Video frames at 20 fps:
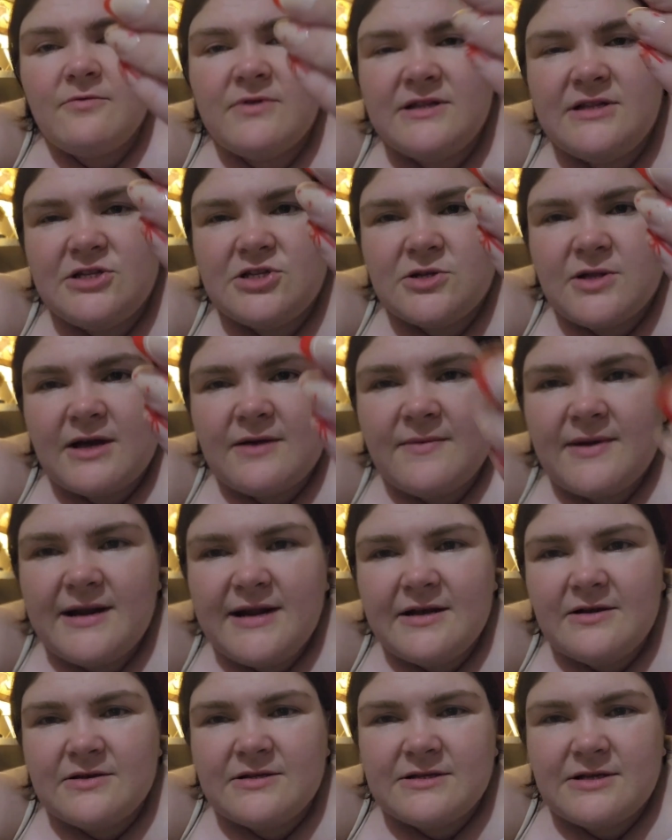really do like my
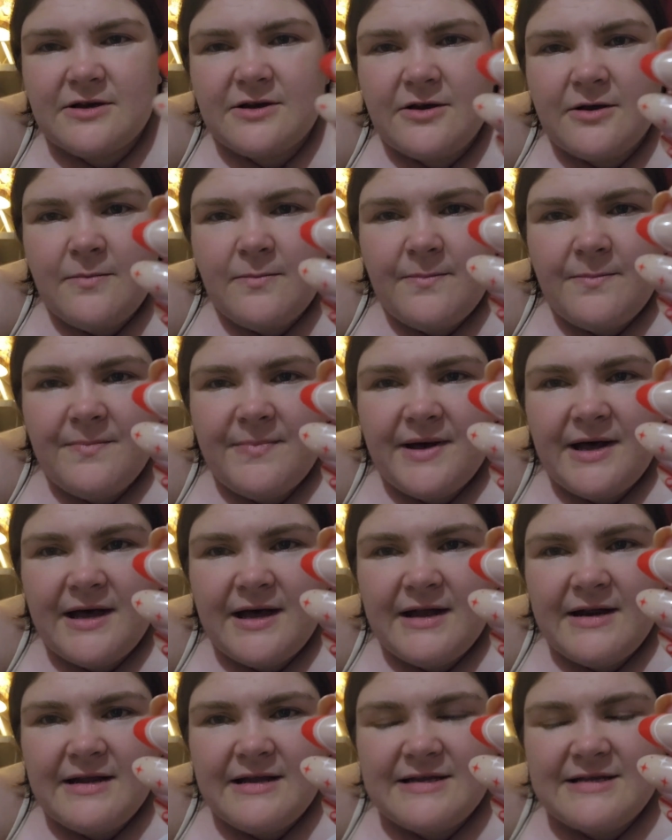nails though,
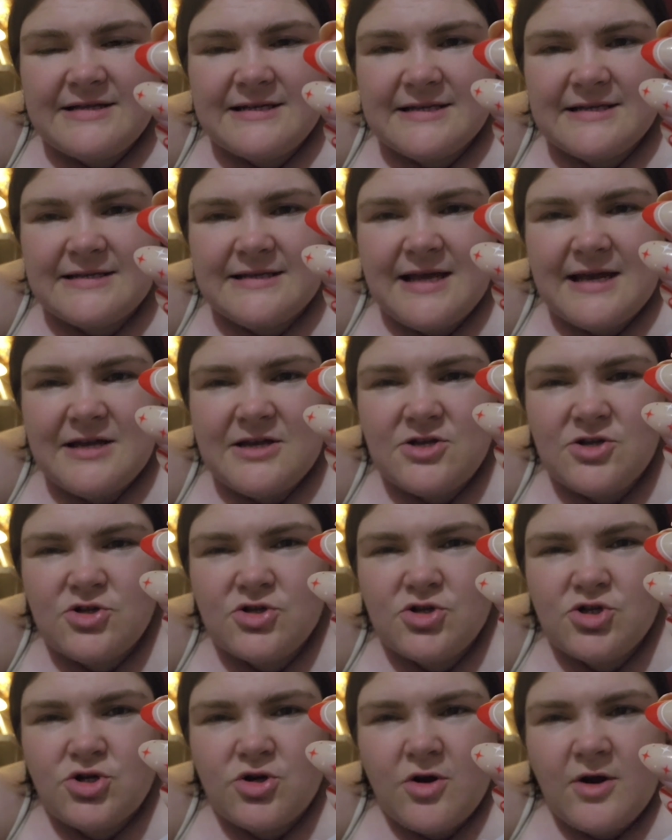but it's just like
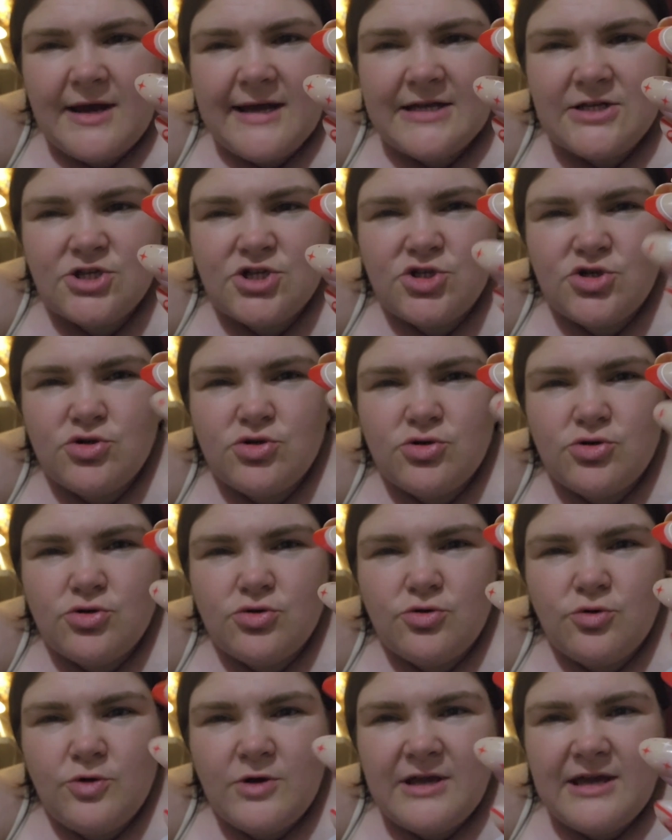trying
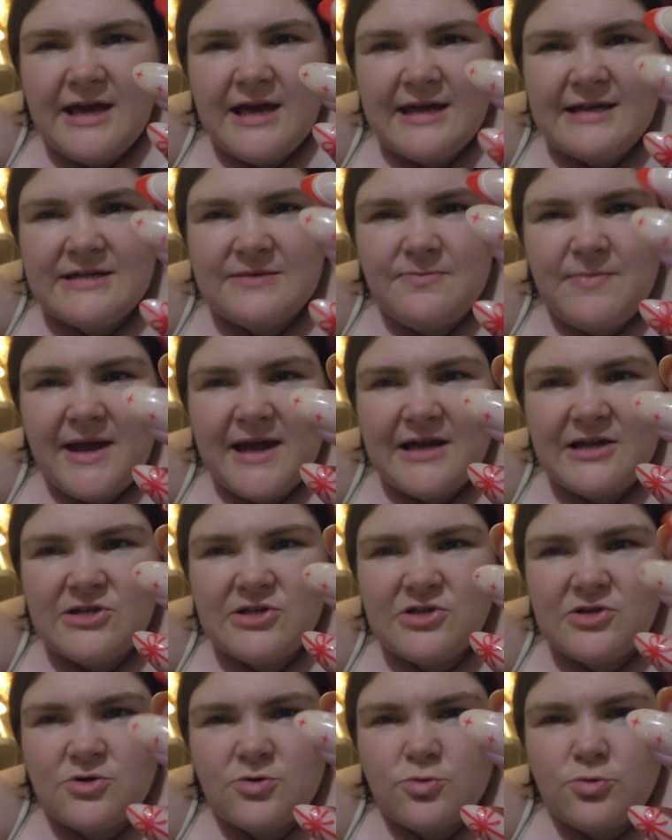to get back
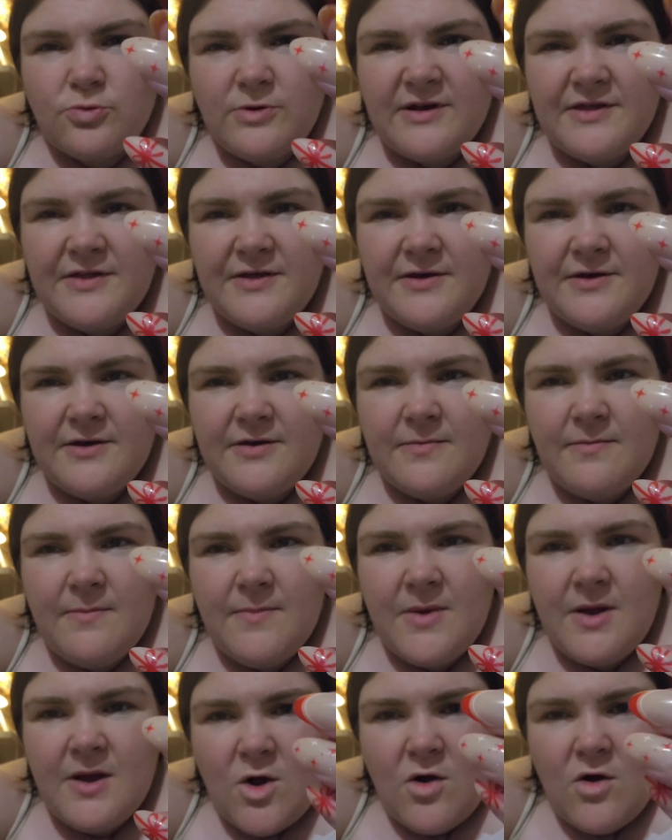into the
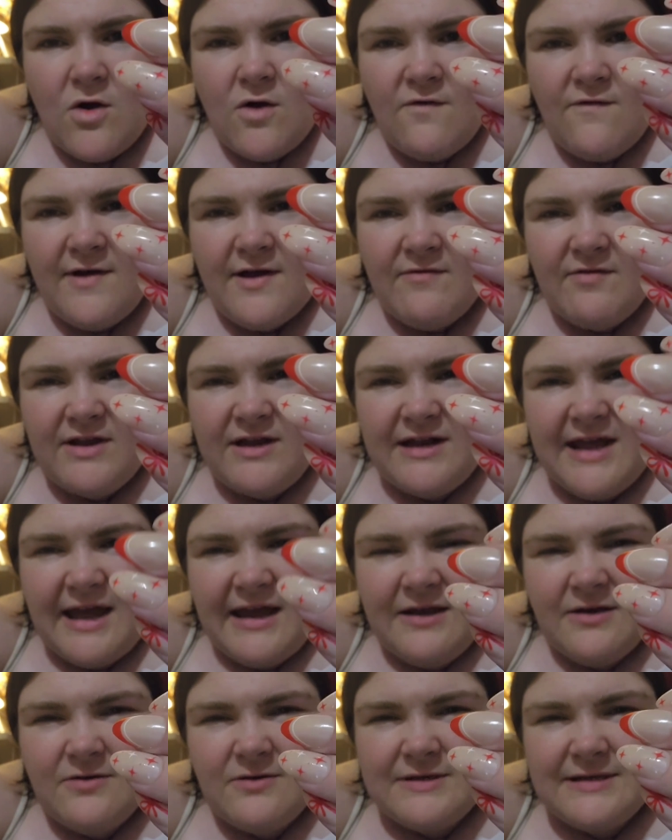rhythm of having
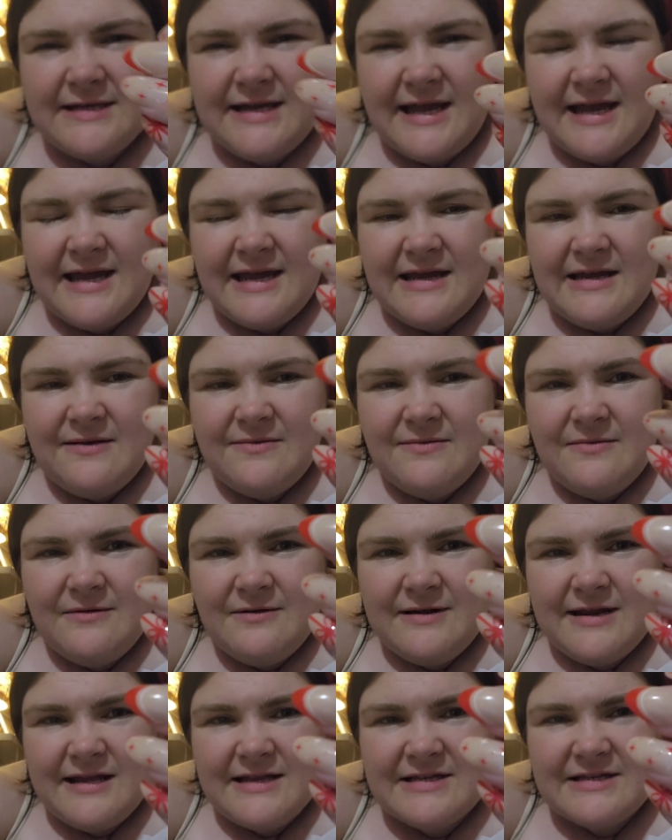nails again.
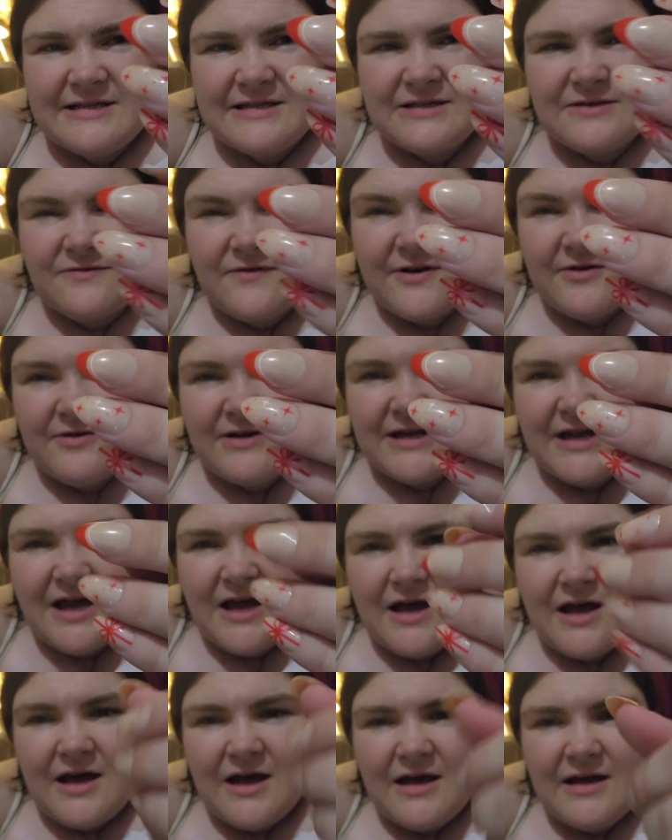It's just very
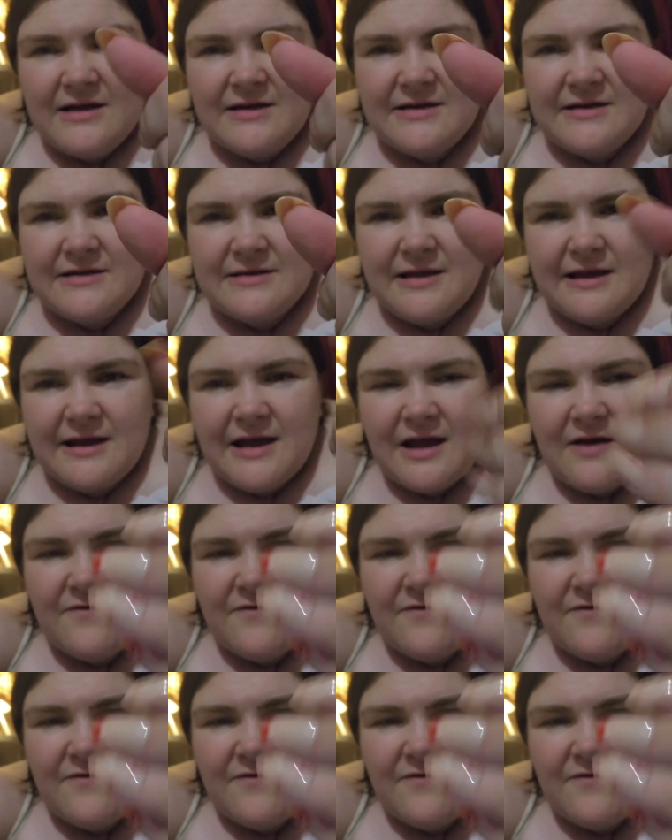hard. Like